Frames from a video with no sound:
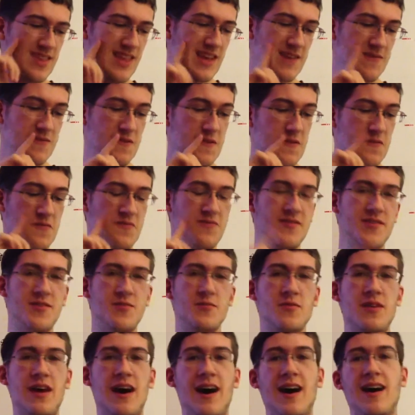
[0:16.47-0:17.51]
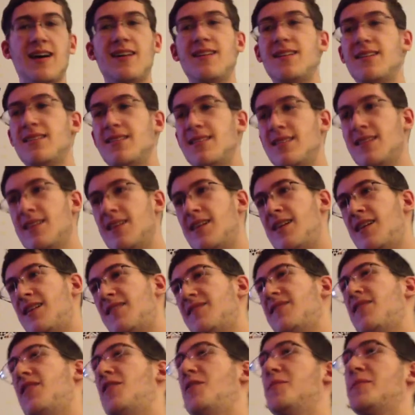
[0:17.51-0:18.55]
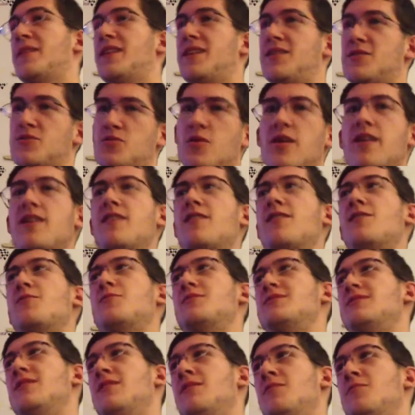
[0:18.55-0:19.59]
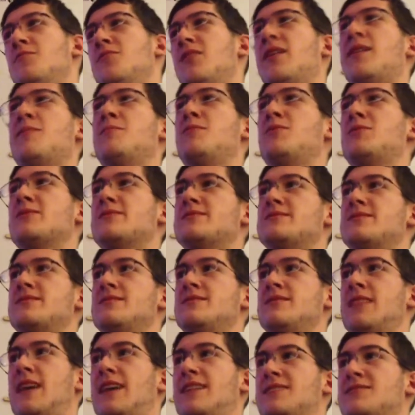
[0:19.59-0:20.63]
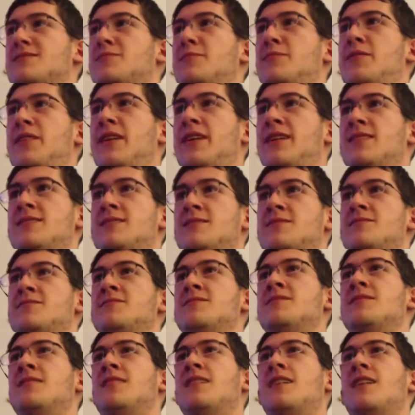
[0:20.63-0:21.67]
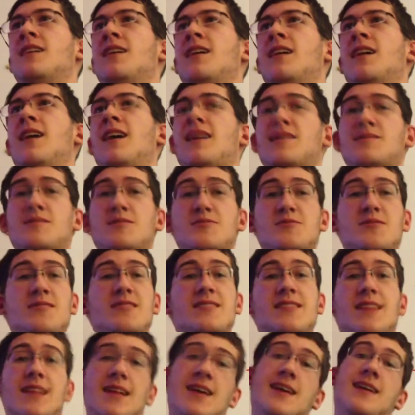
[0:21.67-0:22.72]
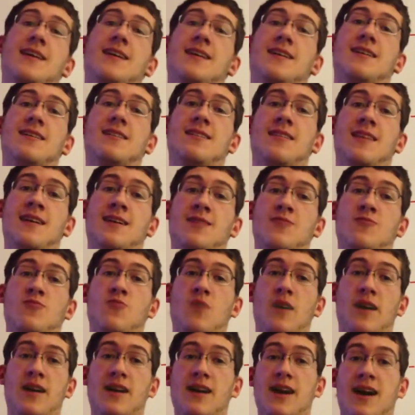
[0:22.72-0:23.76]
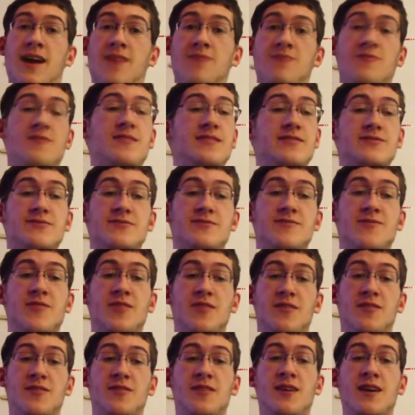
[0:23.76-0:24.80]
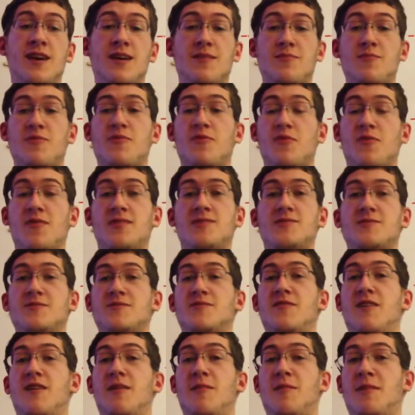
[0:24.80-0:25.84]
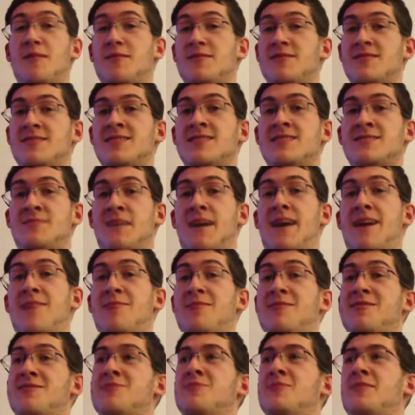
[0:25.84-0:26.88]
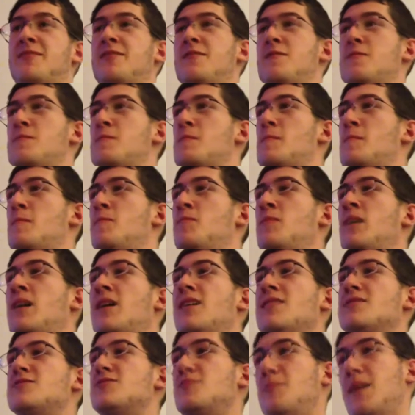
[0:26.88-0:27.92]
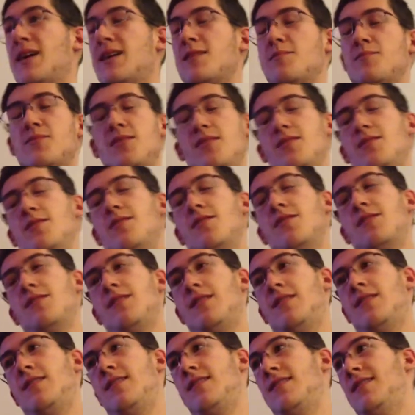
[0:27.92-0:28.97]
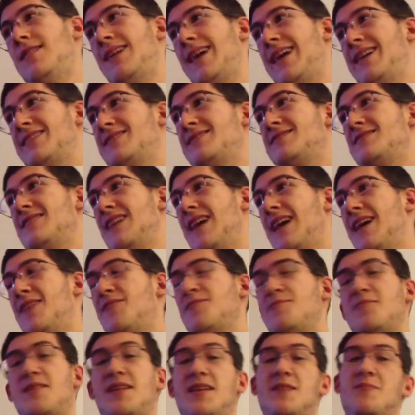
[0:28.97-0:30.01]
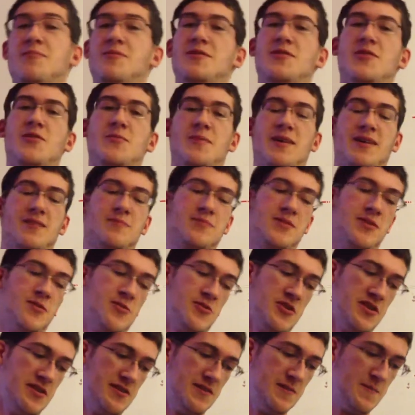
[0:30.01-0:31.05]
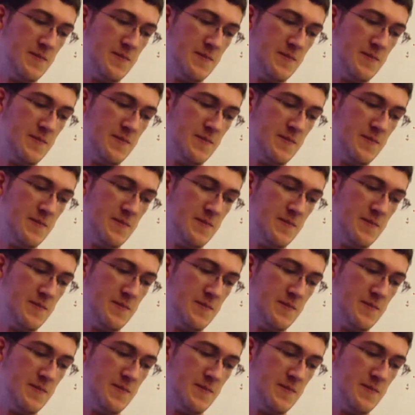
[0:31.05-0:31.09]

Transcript: if you do not follow me on Twitter, which I don't blame you because these last couple days I was, especially today, like right after this was filmed, before this was filmed, I was just spamming Twitter. So my computer I haven't been able to turn my computer on.